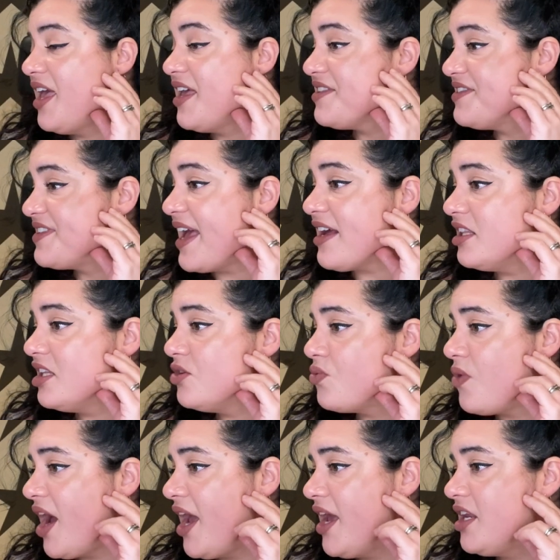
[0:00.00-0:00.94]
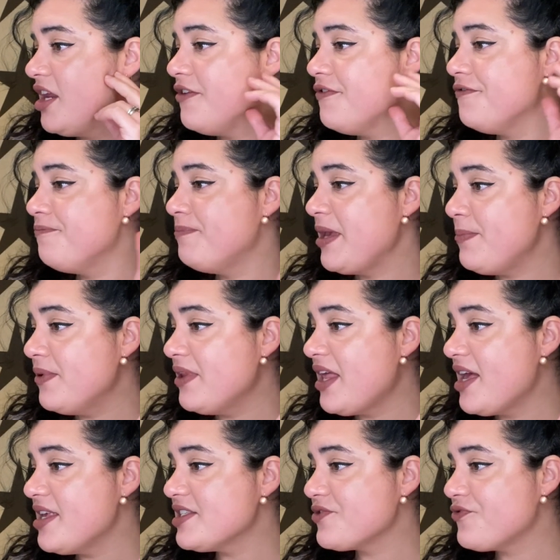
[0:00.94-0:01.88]
Exactly right. If people
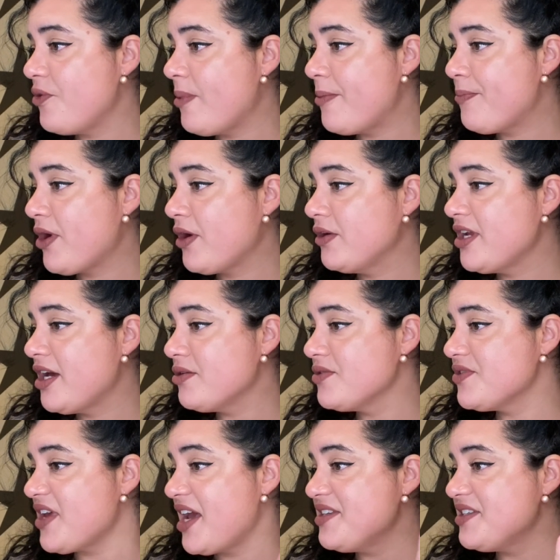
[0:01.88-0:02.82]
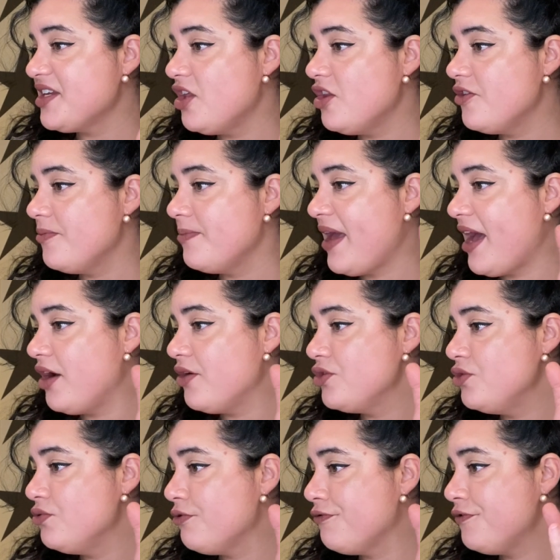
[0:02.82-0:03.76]
ask for my pronouns, I tell them how
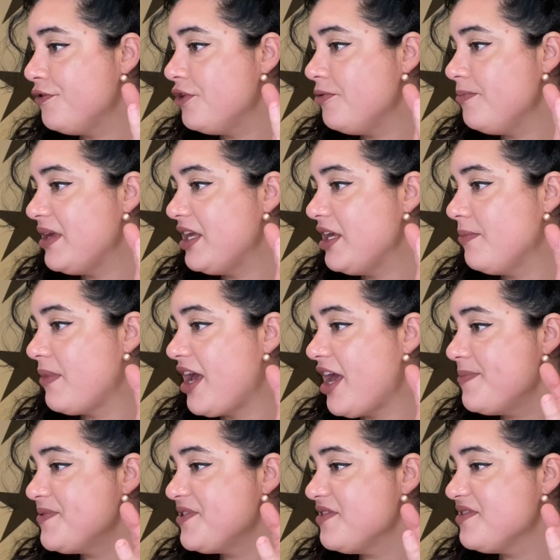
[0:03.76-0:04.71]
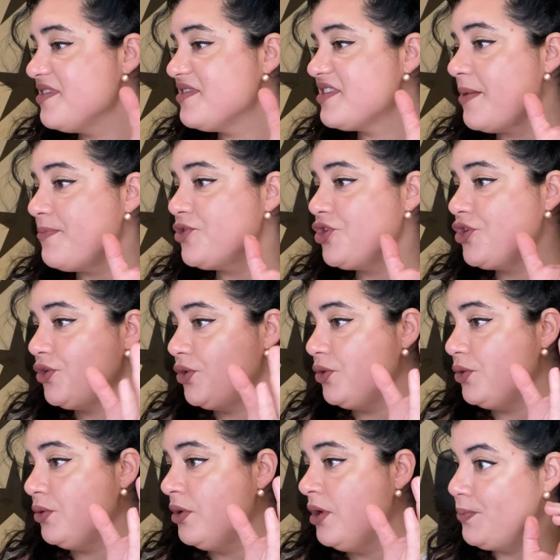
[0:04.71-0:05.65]
you refer to me and my absence is up to
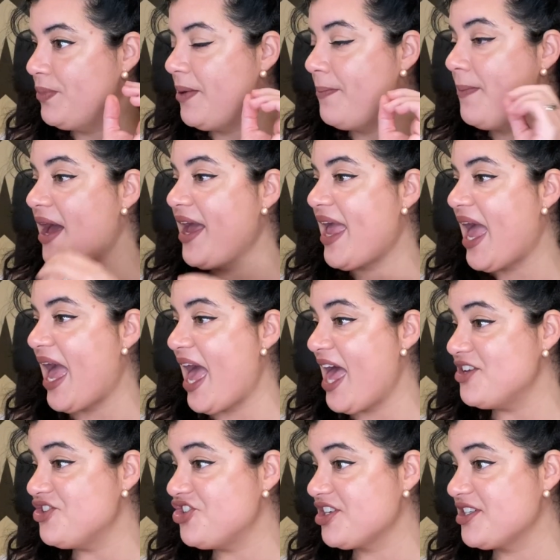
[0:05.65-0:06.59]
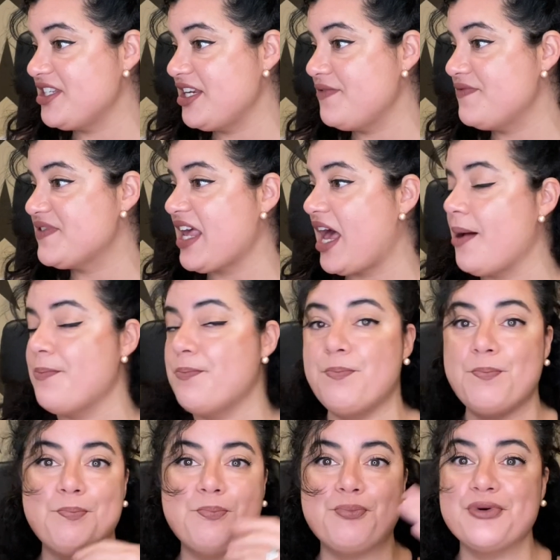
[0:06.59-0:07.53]
you. But my adjectives are
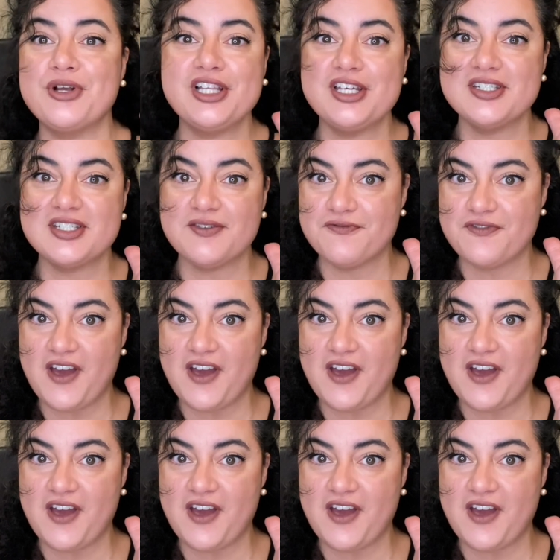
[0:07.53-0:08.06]
brilliant and